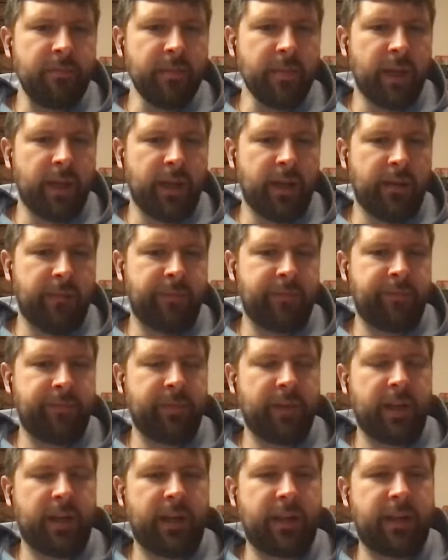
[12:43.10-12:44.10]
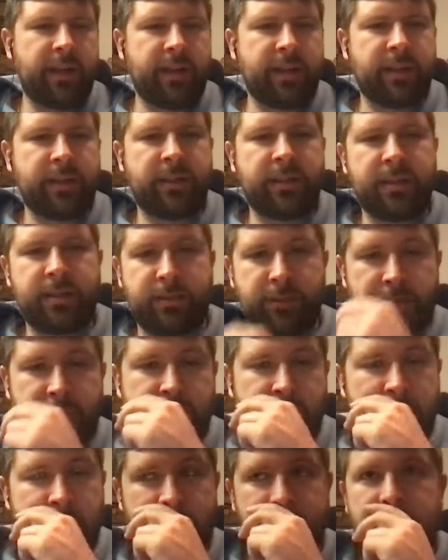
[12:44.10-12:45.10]
And I think this is
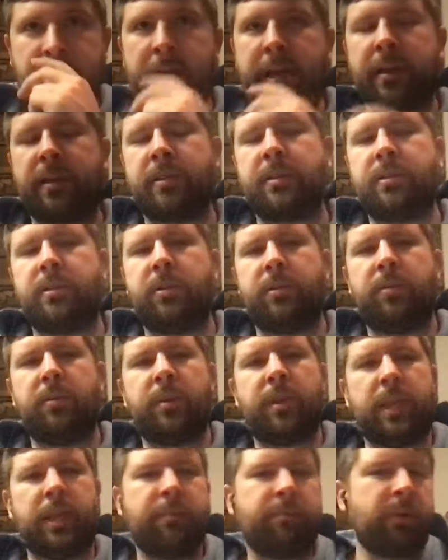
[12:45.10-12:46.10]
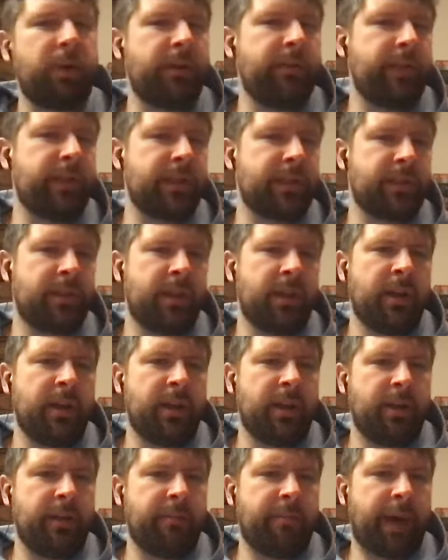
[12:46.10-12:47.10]
referring back to the previous
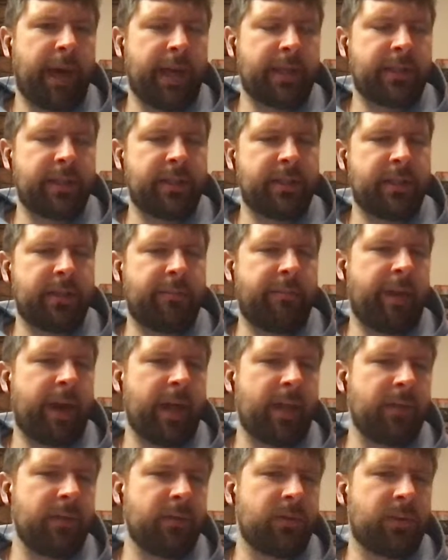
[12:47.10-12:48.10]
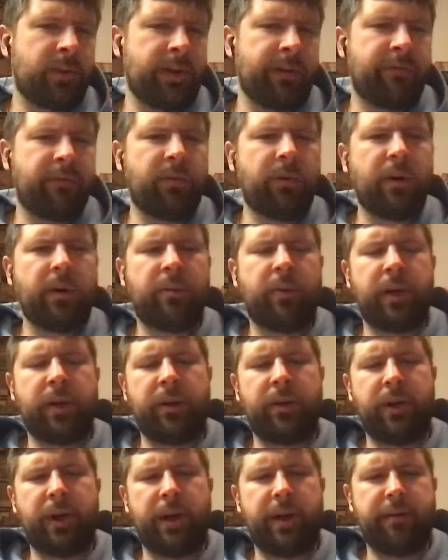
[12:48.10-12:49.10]
passage in Matthew 24, where
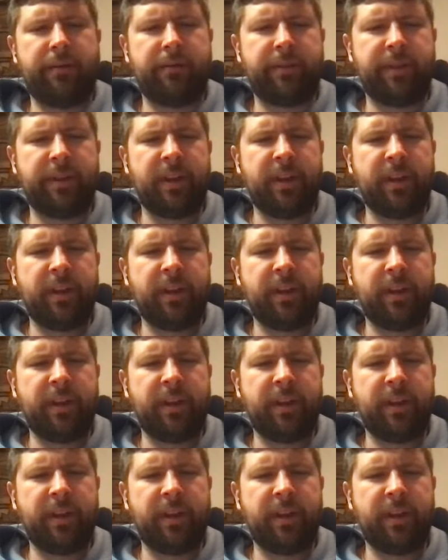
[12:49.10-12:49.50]
you have